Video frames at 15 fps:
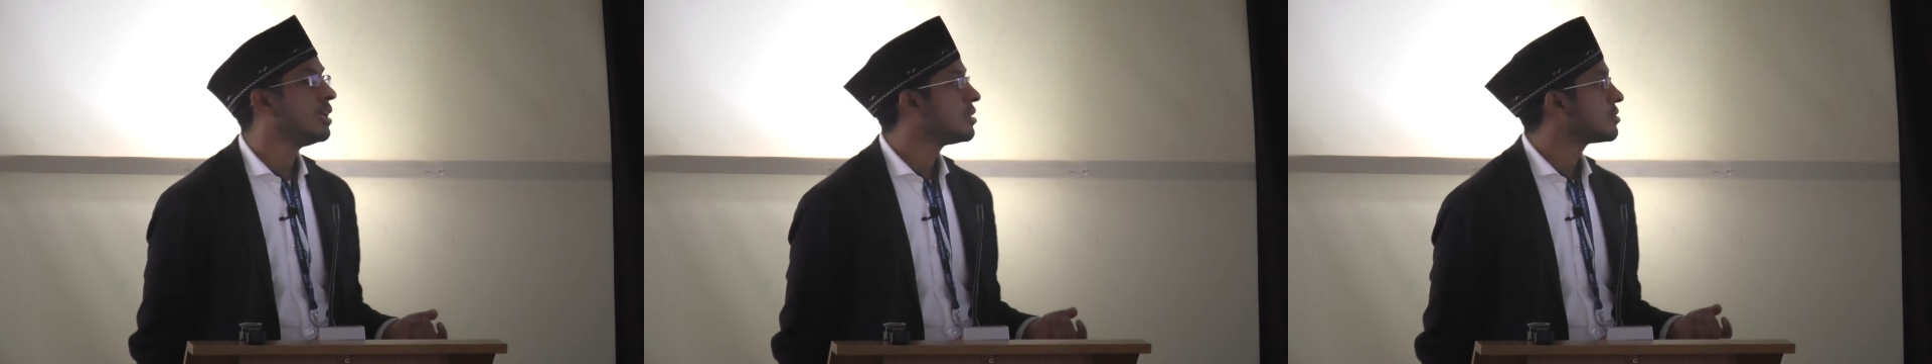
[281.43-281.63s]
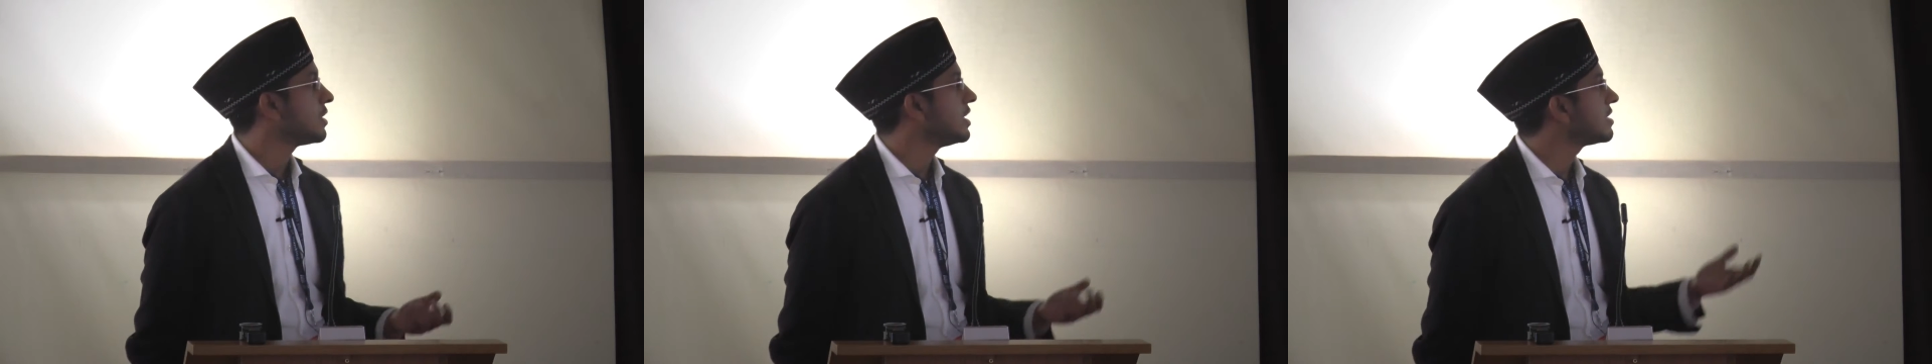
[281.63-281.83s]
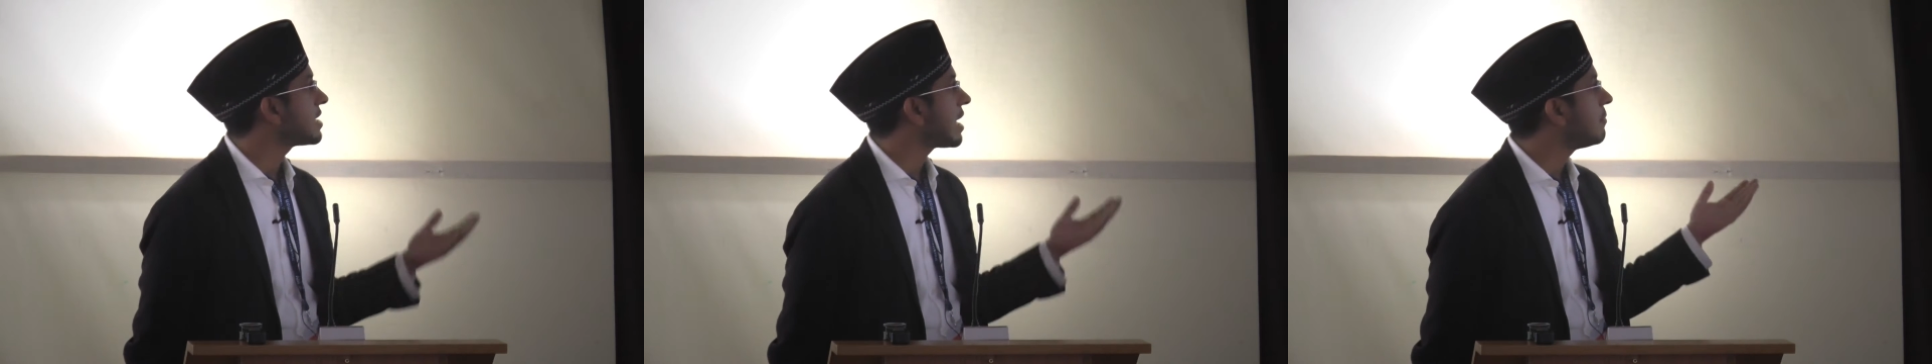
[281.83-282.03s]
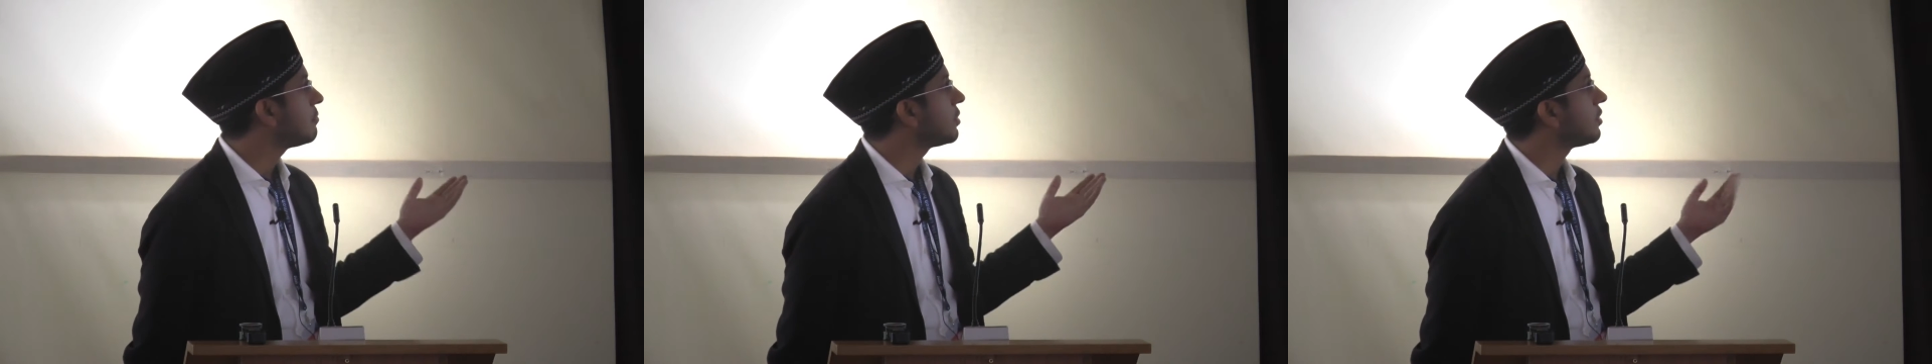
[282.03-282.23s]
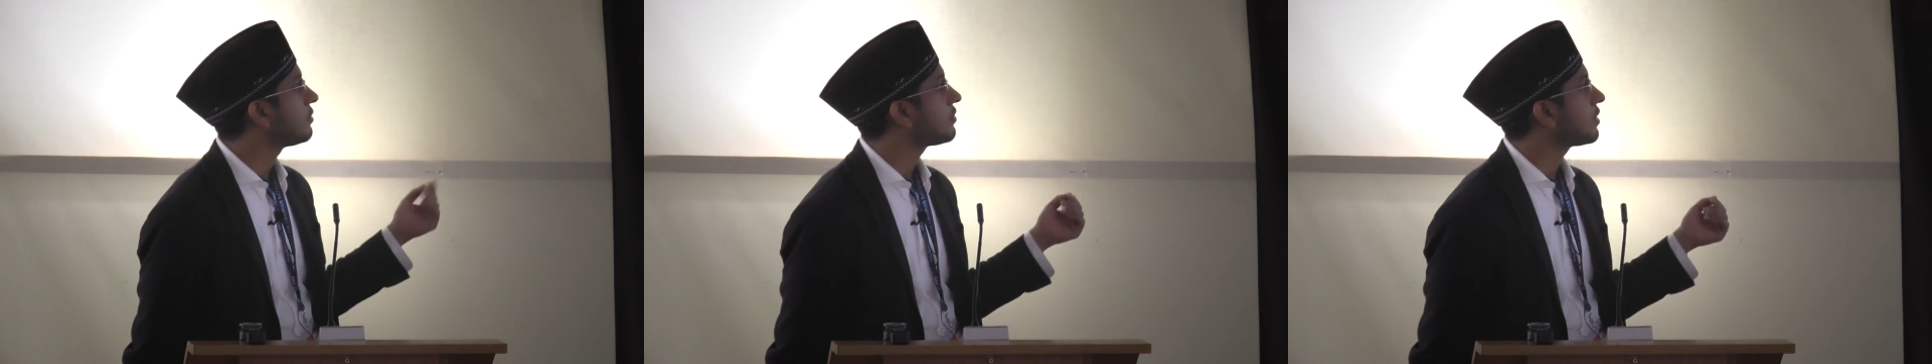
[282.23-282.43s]
So an
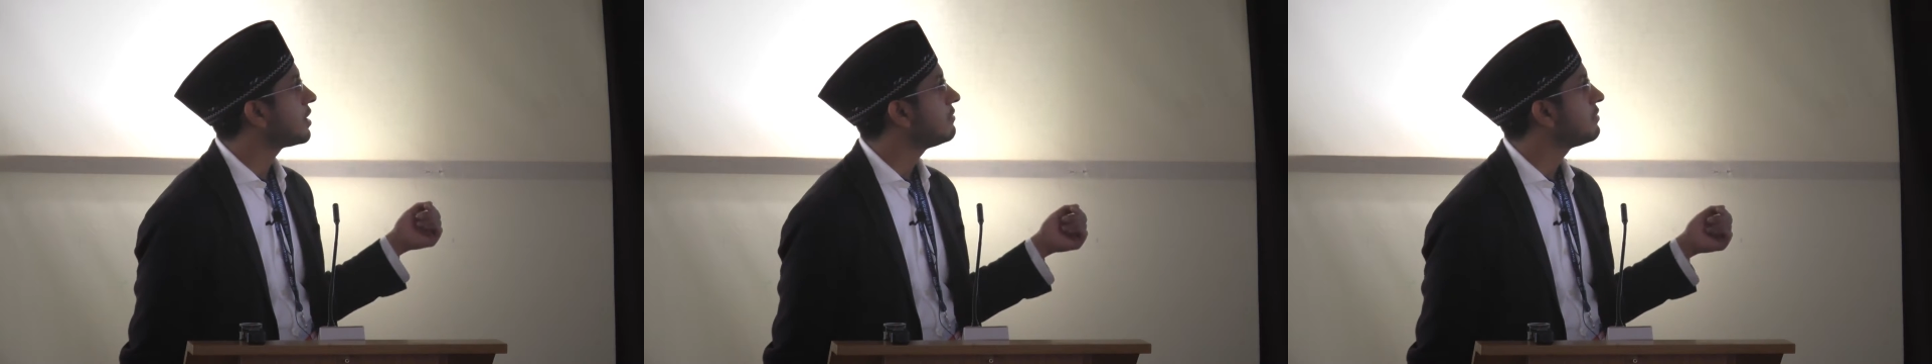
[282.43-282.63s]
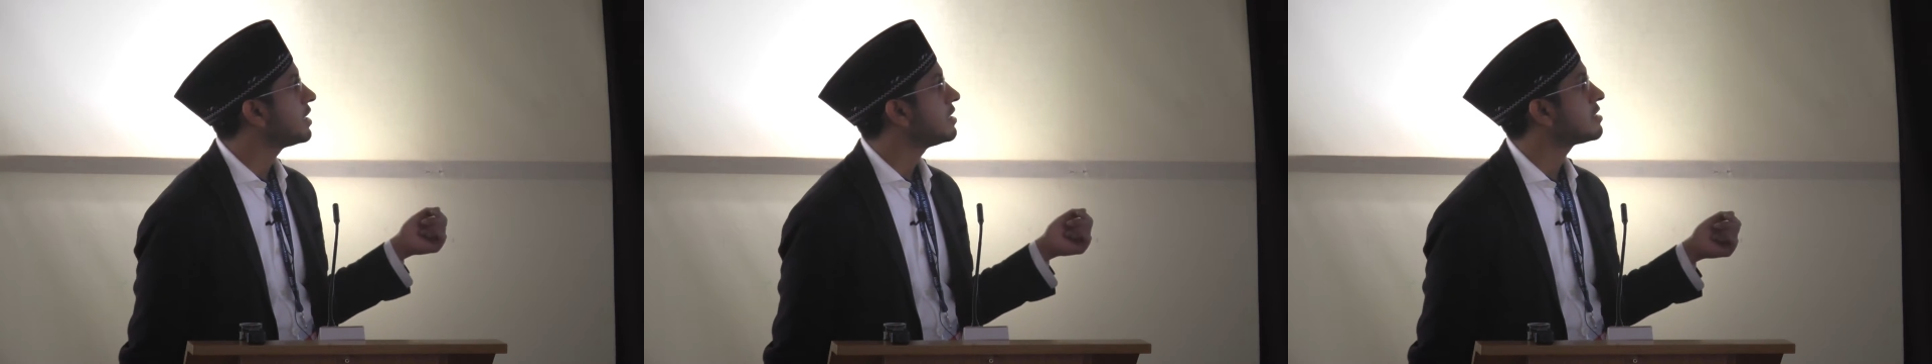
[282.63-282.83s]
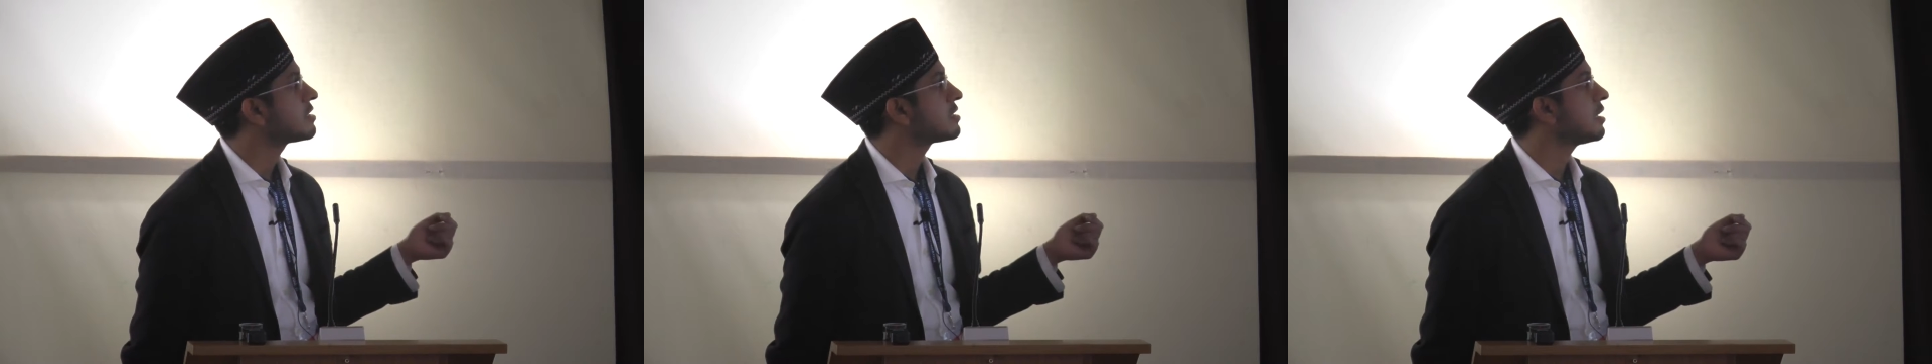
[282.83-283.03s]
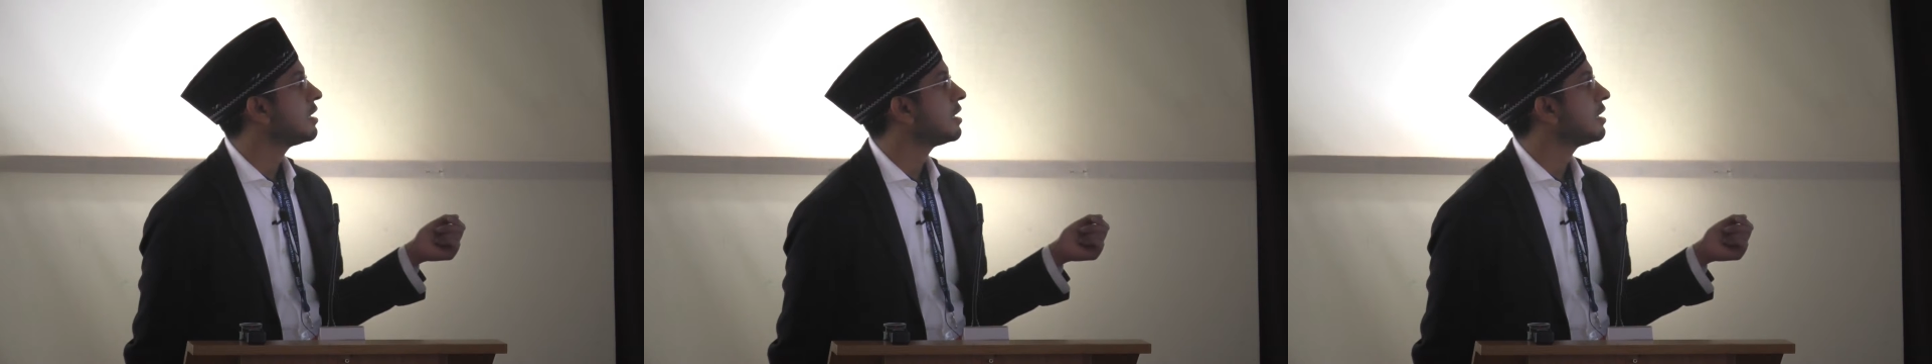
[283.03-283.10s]
example of our events,